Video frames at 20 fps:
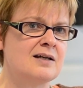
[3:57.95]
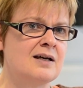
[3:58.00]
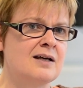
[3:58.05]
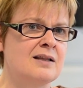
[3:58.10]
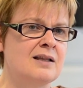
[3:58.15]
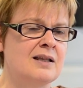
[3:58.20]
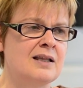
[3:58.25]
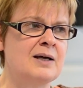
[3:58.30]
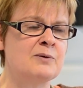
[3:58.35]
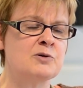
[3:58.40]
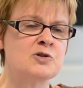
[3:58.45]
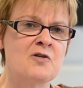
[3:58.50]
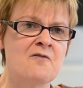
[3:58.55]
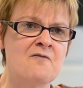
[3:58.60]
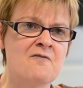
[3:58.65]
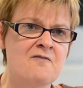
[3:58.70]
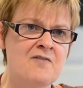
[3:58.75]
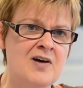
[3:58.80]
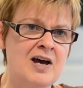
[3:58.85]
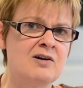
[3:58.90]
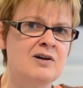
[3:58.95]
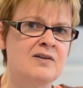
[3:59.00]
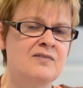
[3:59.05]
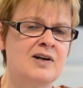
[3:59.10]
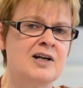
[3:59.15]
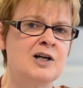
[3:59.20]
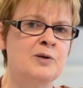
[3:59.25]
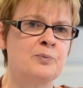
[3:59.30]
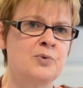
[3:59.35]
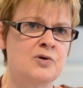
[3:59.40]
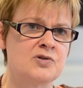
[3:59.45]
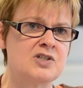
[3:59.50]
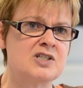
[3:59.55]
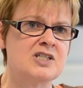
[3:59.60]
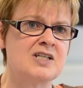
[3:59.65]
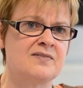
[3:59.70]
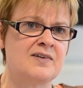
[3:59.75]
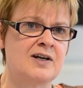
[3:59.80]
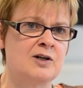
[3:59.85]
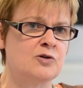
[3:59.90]
And that was a very, very
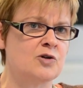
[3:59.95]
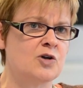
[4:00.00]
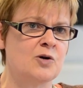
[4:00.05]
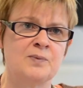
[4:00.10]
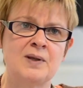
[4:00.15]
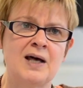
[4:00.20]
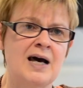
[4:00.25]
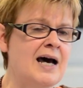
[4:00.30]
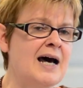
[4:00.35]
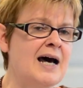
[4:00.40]
positive outcome that I